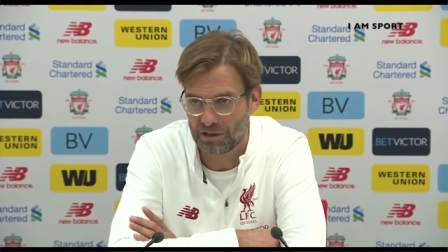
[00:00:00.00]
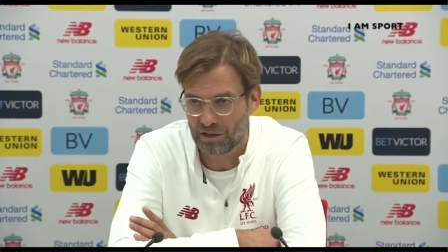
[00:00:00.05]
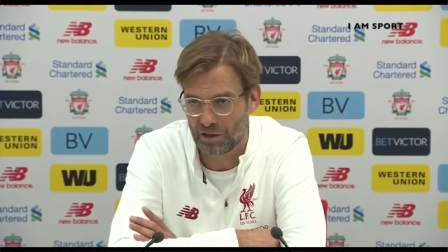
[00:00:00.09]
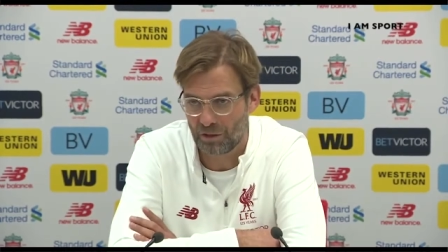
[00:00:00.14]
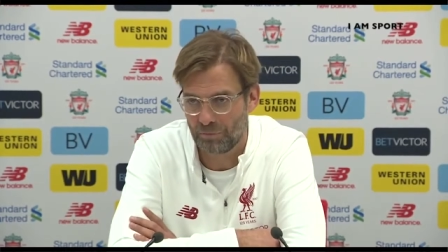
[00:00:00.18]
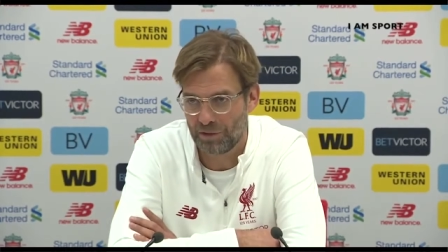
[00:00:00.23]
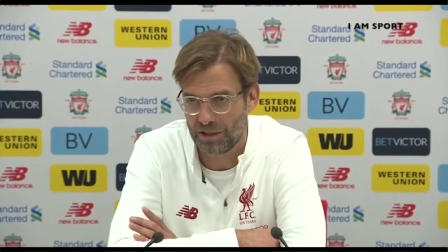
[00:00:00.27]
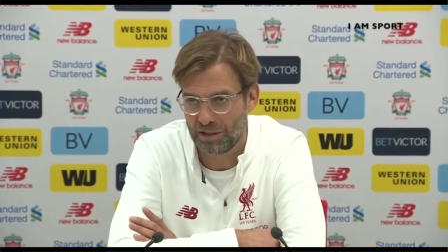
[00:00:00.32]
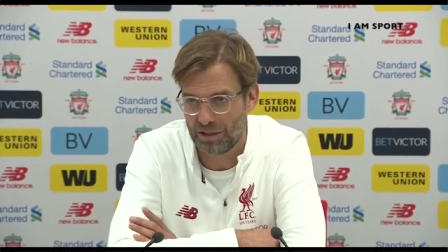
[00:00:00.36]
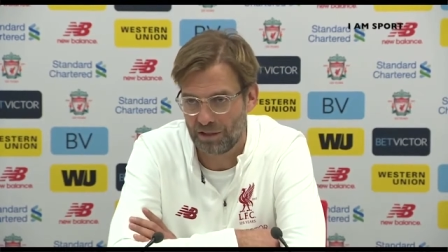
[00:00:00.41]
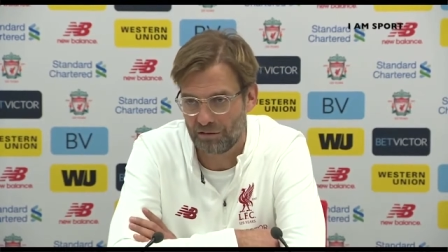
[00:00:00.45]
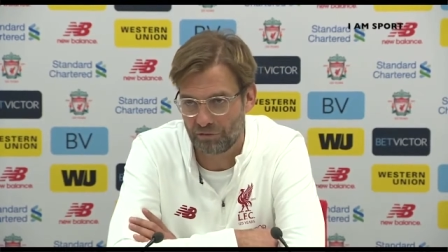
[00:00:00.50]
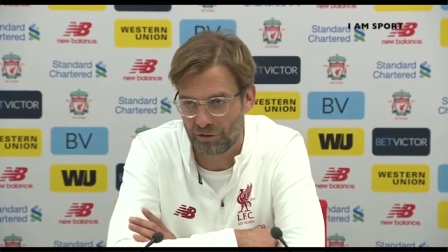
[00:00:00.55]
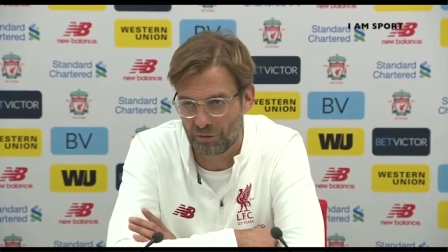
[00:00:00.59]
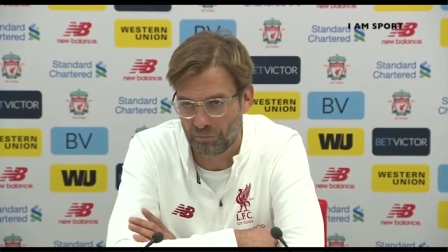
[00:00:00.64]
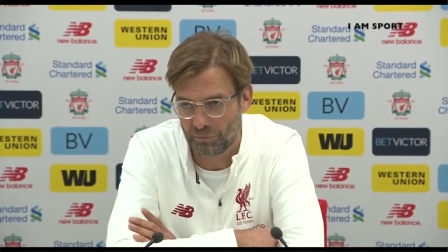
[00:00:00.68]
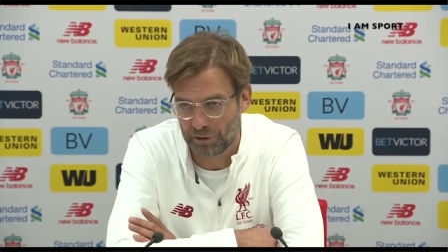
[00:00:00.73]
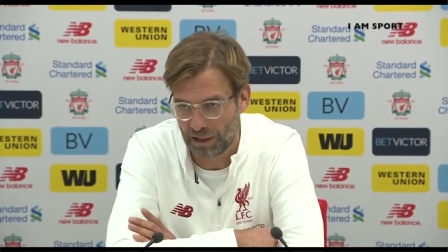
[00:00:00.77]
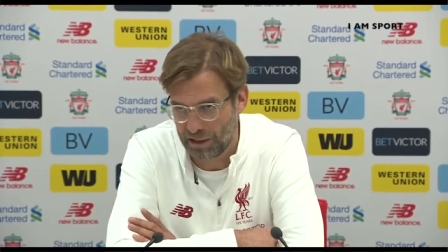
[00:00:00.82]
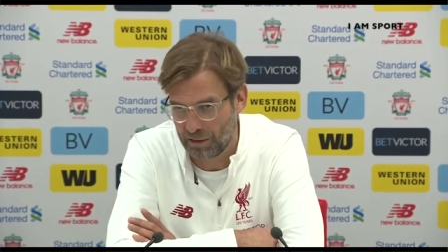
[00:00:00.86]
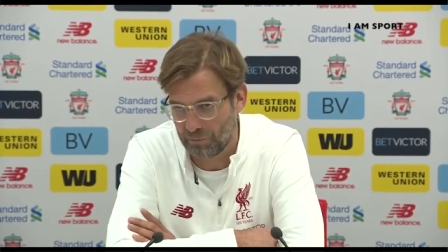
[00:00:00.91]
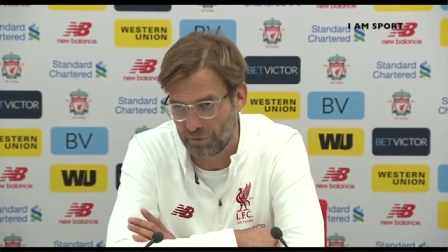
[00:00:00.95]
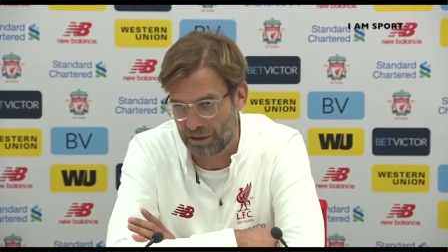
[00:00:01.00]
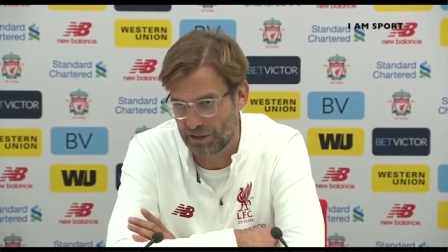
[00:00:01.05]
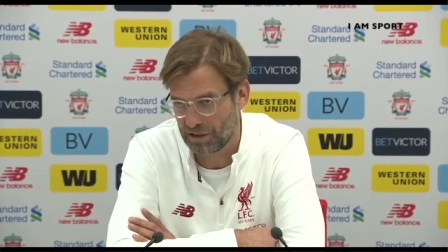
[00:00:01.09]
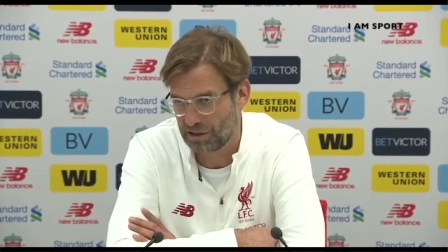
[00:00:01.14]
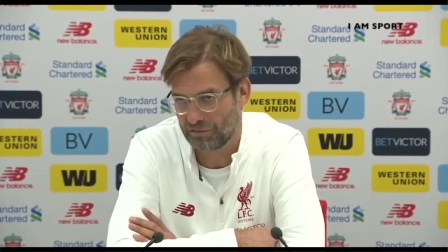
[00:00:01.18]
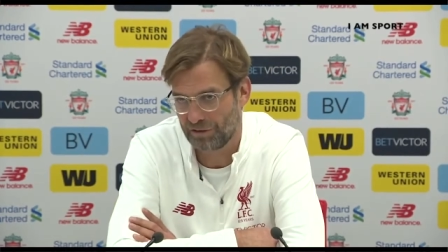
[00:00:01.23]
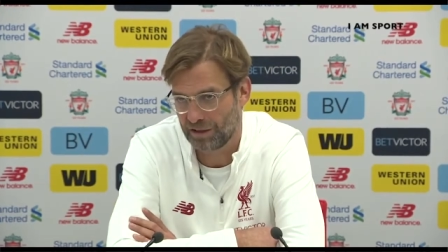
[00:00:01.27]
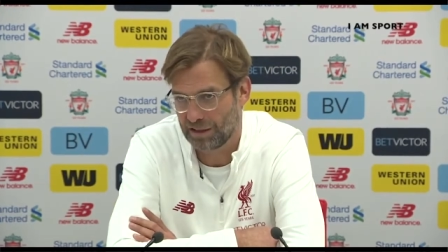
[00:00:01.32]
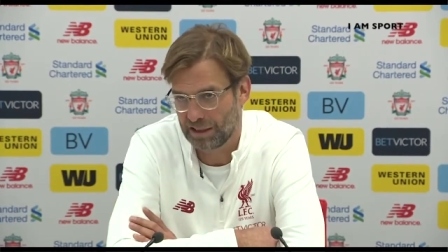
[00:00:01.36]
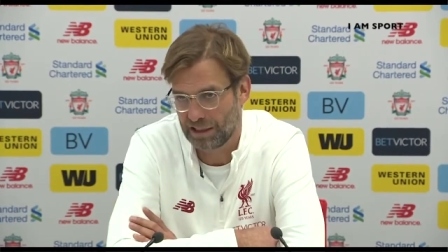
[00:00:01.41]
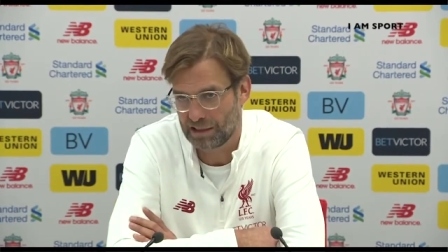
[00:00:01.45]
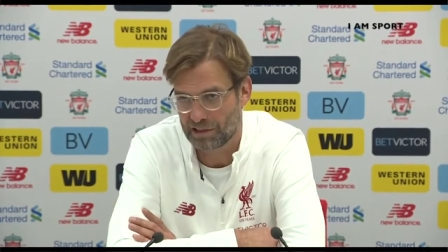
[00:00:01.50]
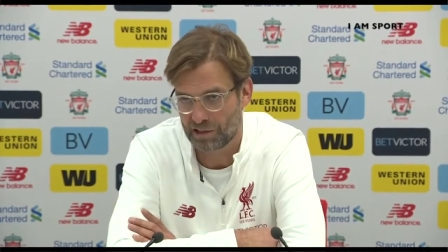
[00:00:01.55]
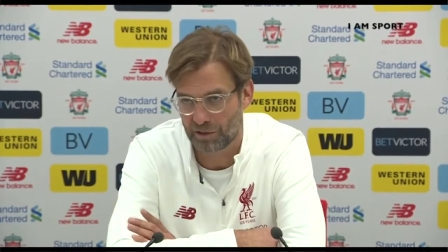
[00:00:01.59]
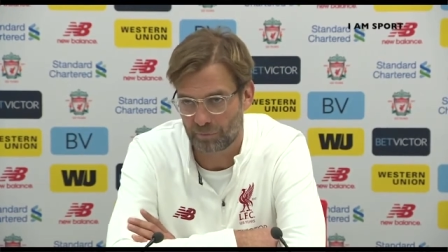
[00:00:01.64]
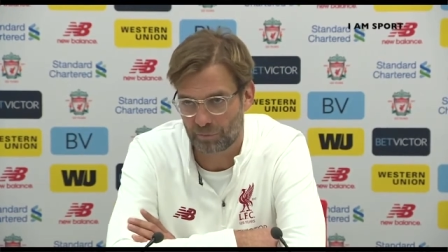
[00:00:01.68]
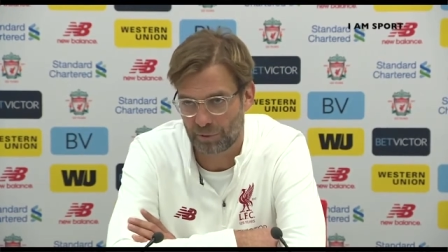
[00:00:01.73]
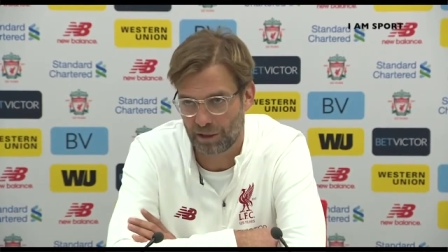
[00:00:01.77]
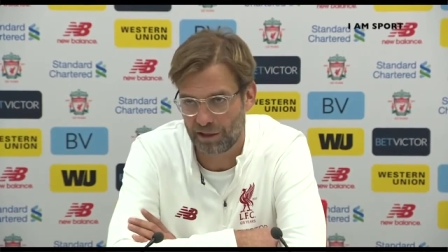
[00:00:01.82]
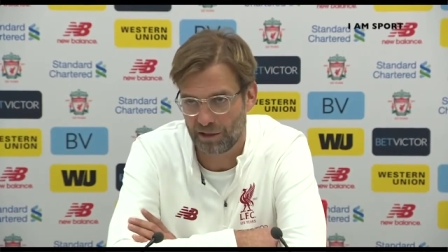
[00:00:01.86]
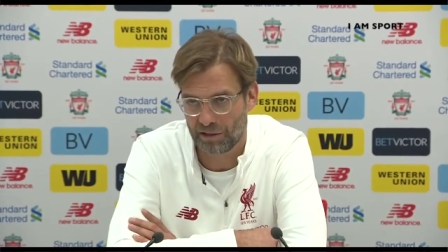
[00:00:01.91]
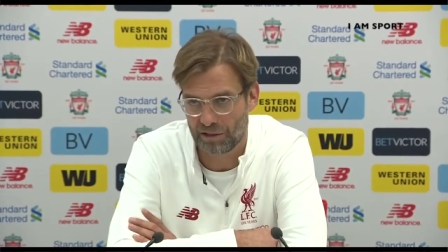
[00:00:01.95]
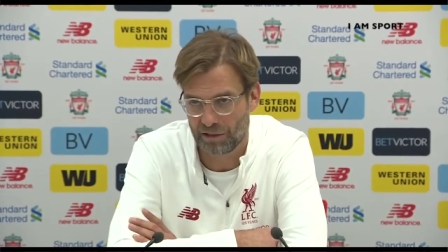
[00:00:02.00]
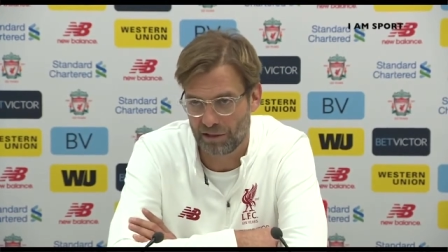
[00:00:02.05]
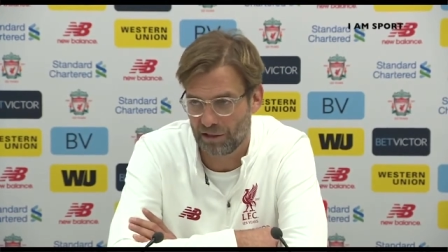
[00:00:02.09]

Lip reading: He's a completely different player, but he's a fantastic player.